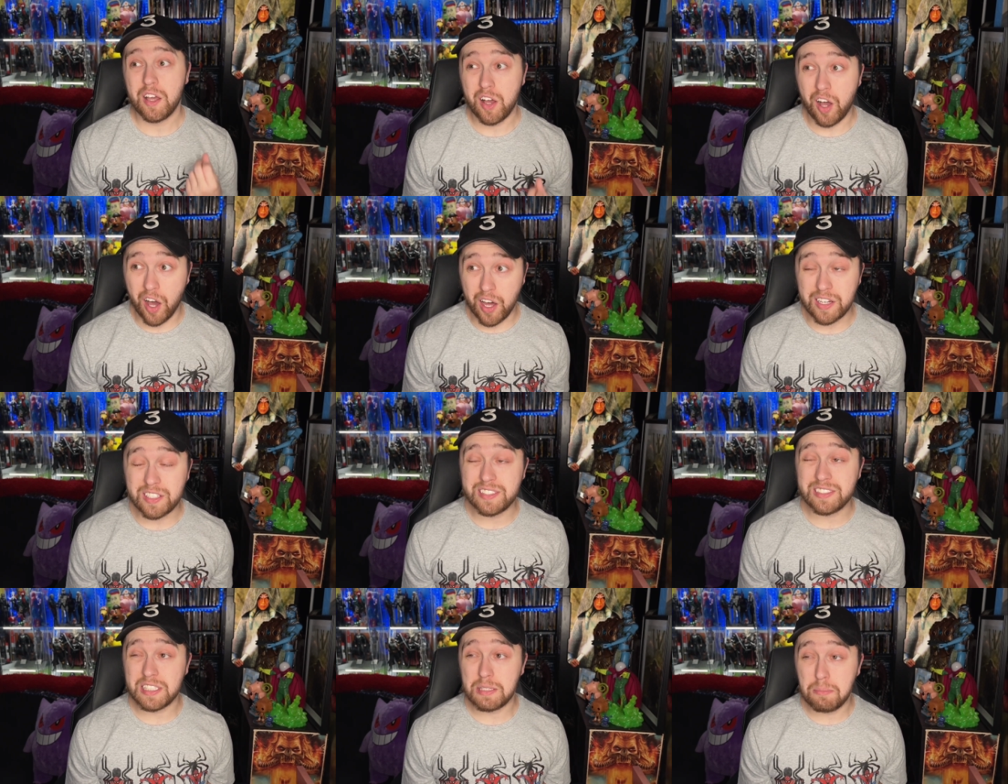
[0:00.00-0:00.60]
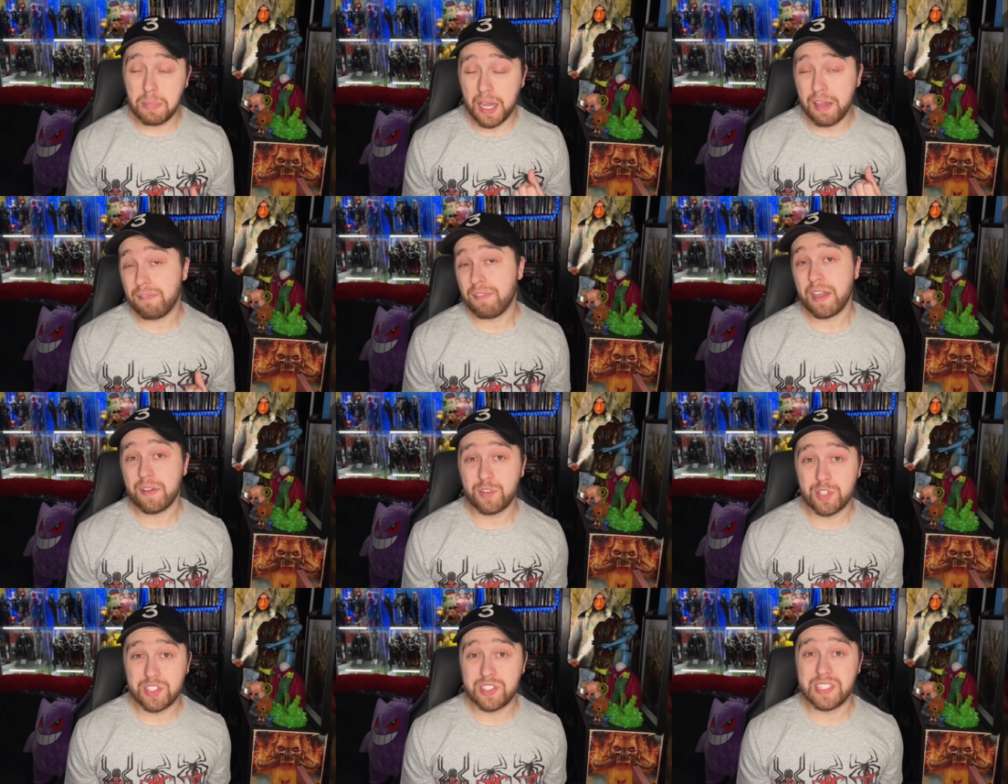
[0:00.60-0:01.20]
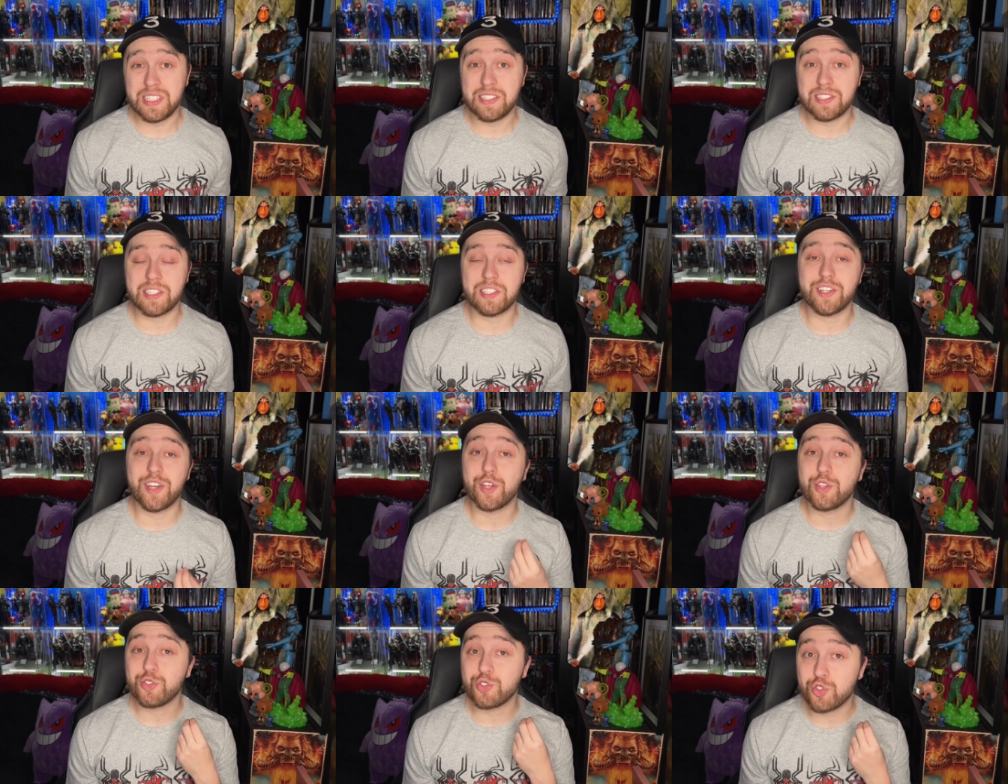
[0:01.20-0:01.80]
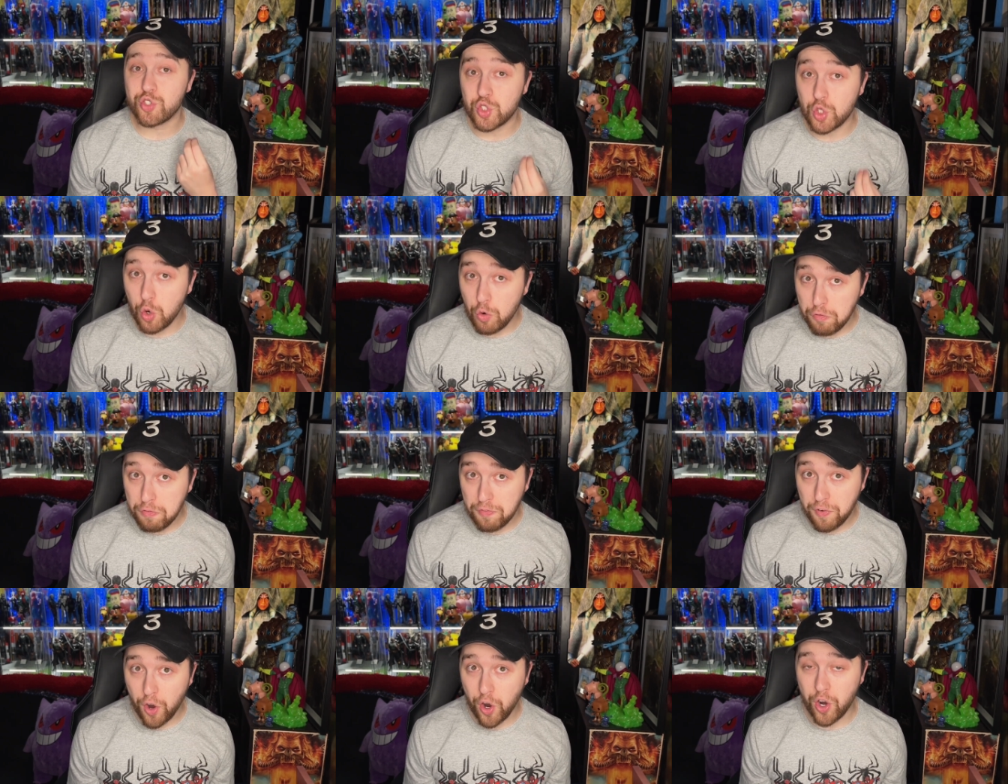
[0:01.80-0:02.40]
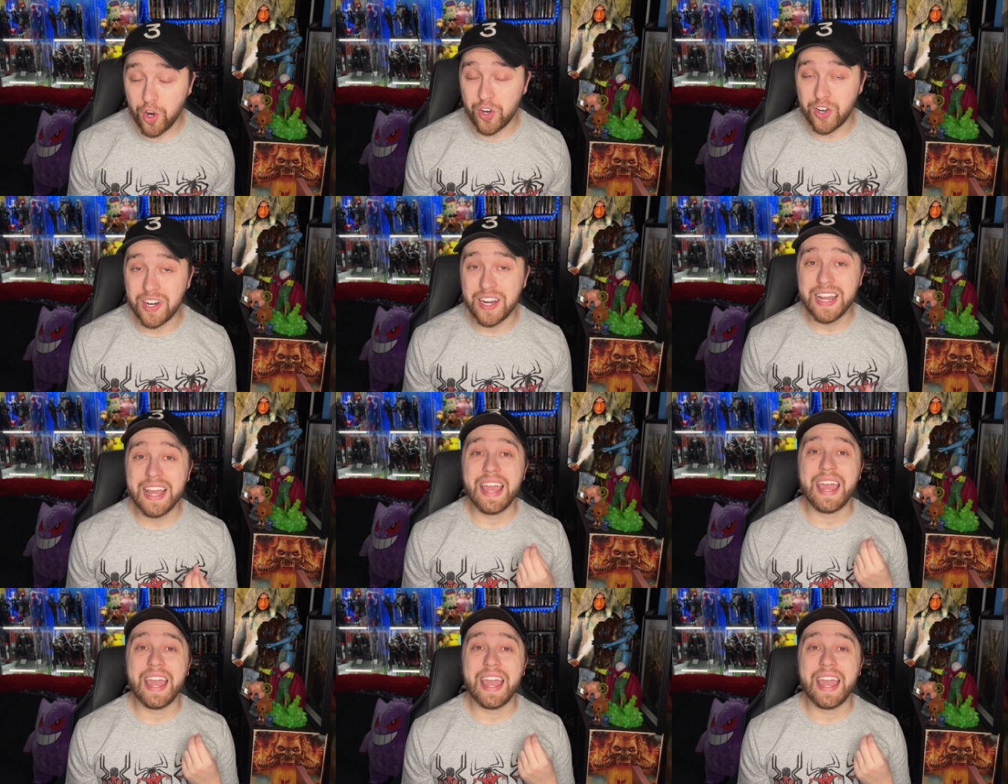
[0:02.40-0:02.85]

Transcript: honestly, my favorite season so far